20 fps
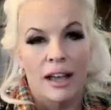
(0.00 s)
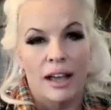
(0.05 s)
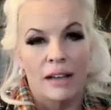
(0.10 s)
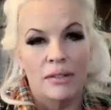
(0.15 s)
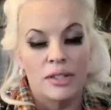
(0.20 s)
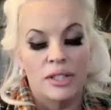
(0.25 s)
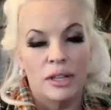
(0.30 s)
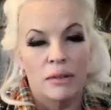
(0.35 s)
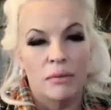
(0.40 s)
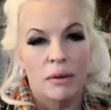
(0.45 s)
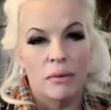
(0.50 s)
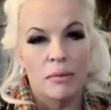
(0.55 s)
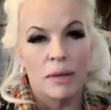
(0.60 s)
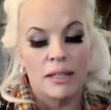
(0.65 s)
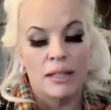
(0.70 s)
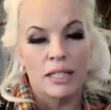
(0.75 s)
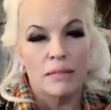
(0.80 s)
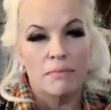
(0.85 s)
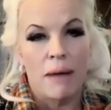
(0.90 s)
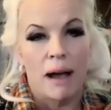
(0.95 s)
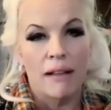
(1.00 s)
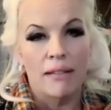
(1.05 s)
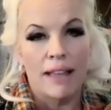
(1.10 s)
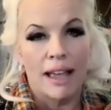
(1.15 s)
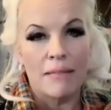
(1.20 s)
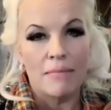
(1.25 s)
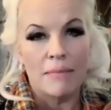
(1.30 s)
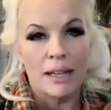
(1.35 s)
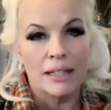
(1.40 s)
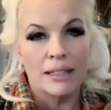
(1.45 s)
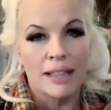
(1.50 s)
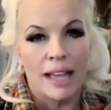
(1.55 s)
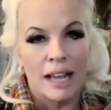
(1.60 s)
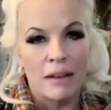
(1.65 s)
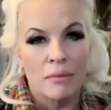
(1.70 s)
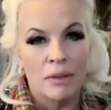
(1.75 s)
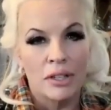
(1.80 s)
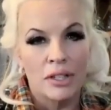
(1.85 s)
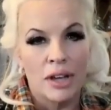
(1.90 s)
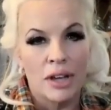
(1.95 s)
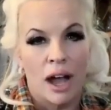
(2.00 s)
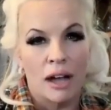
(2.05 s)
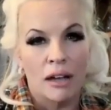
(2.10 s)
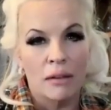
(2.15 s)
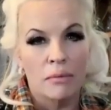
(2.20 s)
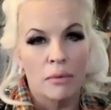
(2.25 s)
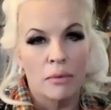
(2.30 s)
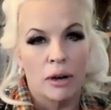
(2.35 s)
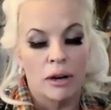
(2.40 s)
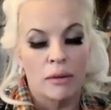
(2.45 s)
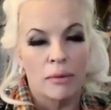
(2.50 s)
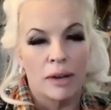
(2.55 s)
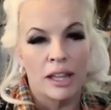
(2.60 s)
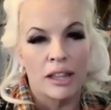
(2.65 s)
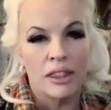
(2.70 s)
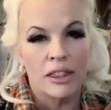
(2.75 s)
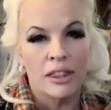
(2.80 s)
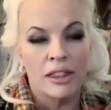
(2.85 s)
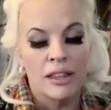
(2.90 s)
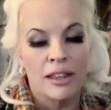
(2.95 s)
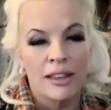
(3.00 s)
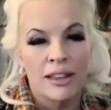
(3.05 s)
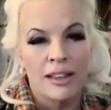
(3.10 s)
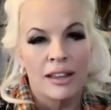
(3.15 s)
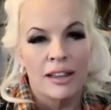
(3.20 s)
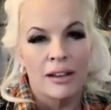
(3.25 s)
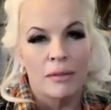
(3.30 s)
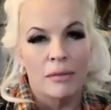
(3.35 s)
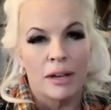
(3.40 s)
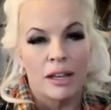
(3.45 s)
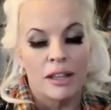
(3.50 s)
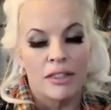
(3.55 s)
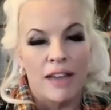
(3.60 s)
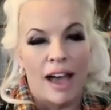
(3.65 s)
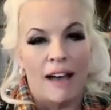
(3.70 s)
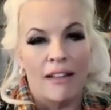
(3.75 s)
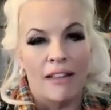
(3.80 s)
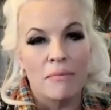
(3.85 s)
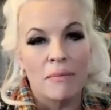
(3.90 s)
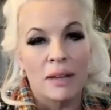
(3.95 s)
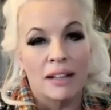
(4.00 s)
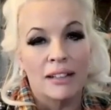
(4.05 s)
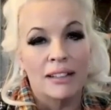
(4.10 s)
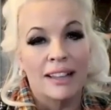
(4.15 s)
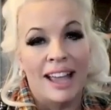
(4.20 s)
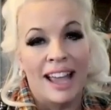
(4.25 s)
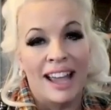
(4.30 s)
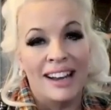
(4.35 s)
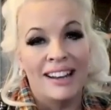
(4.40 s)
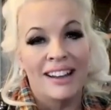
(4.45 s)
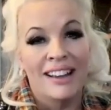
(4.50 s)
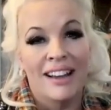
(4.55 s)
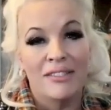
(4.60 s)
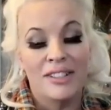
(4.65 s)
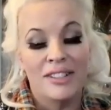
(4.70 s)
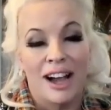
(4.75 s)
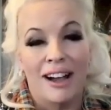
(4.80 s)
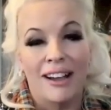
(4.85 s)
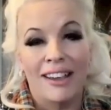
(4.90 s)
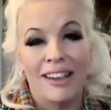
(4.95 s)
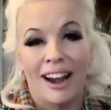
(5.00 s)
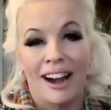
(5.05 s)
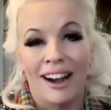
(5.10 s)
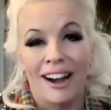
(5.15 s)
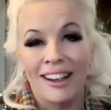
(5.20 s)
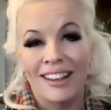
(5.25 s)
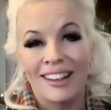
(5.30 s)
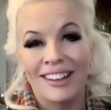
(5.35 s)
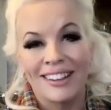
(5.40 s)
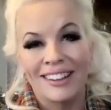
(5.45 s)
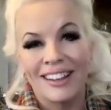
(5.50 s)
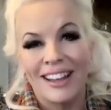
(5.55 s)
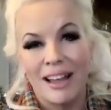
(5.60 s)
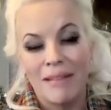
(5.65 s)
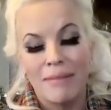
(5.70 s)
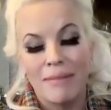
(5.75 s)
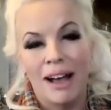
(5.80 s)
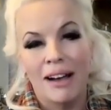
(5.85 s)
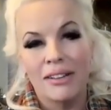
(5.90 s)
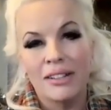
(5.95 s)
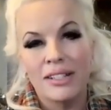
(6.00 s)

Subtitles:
So when we spotlight McLean, we'll talk more with Alan McLean of Jock Carrick about